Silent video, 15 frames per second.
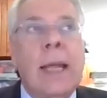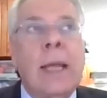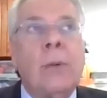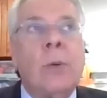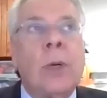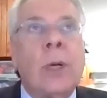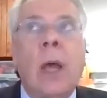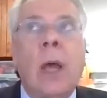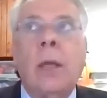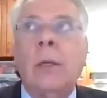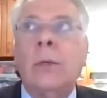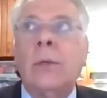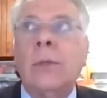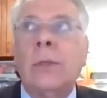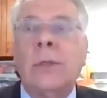and were not
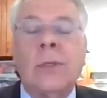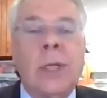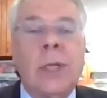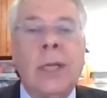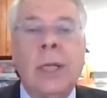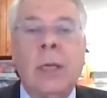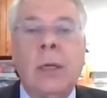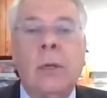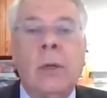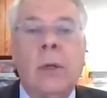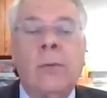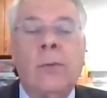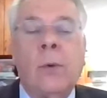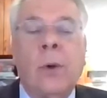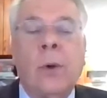used to sitting
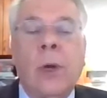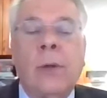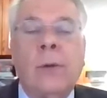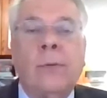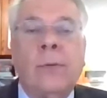for a